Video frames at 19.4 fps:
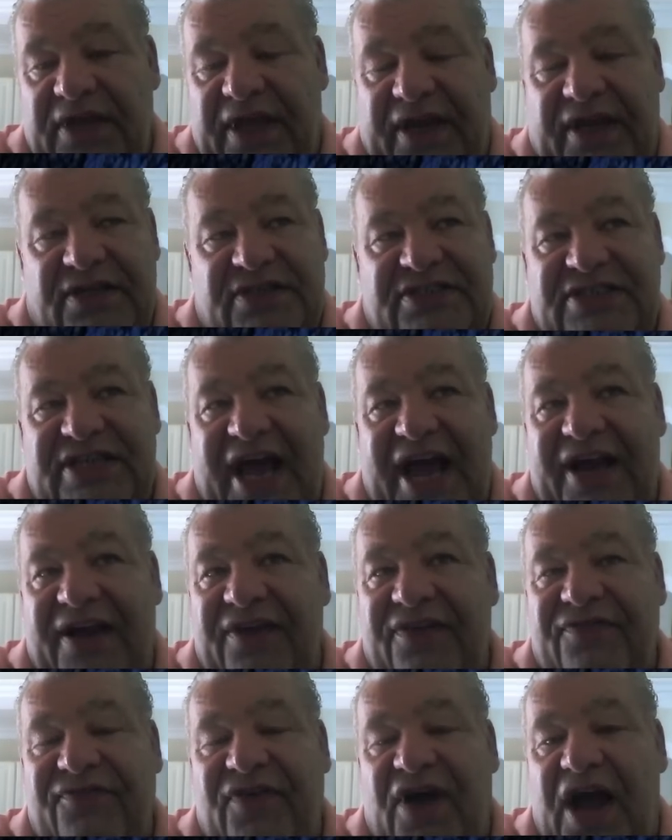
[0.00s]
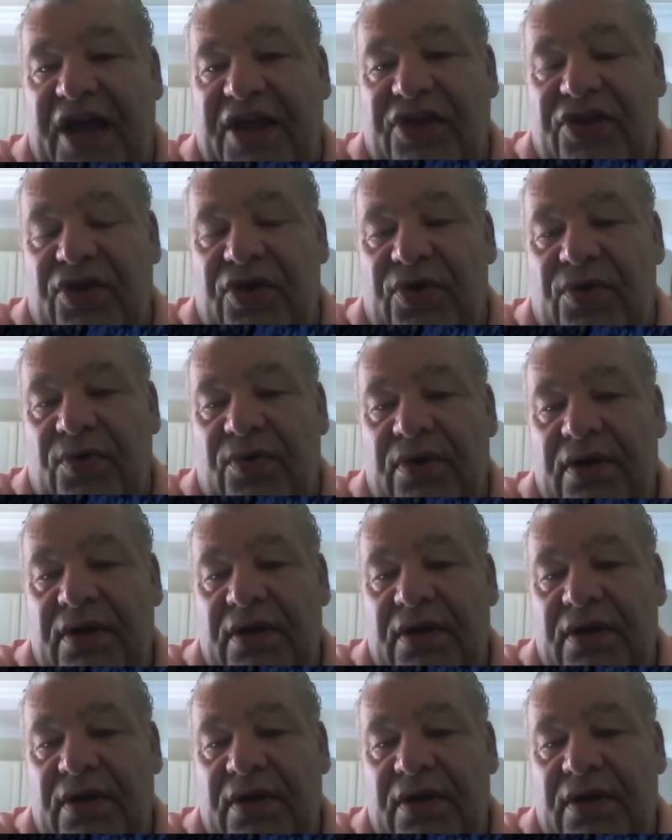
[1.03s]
that can satisfy you